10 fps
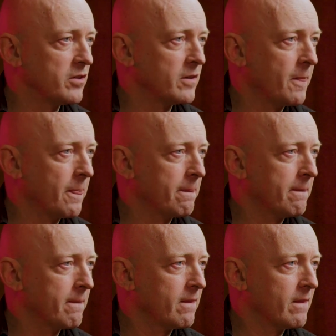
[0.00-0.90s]
if we were
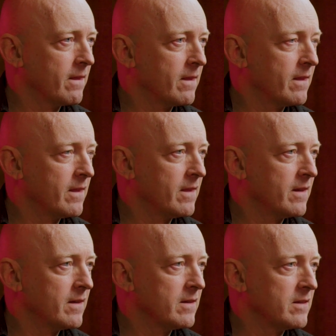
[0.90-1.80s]
drawing for the first
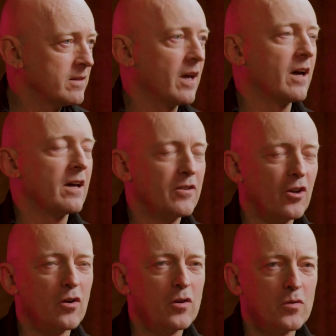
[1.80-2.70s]
time, in a lot
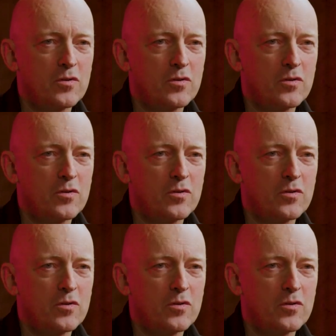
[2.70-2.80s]
of ways.